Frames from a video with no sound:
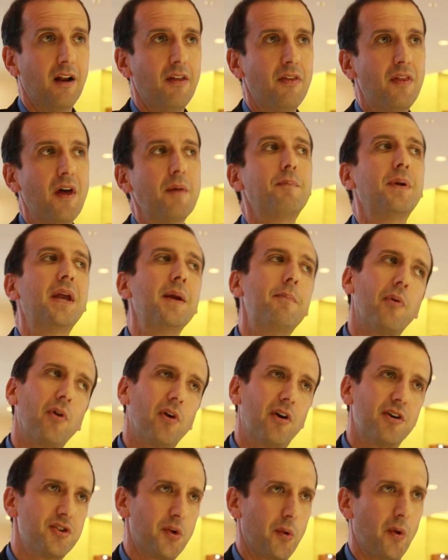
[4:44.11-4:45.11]
that people
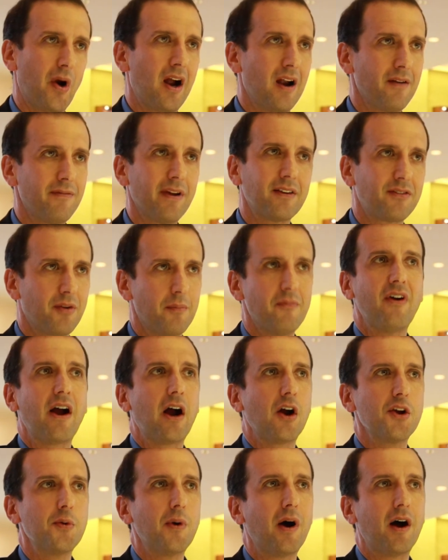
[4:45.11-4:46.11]
are deriving some
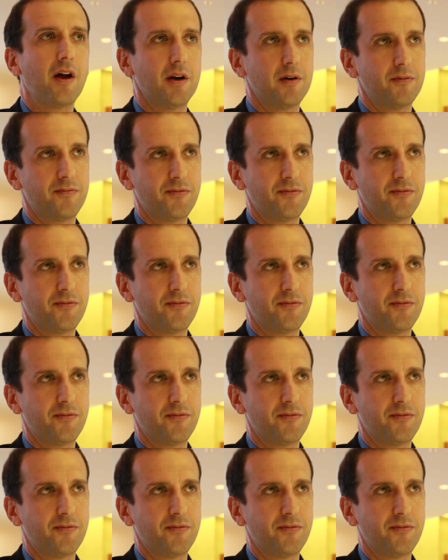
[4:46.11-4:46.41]
value out of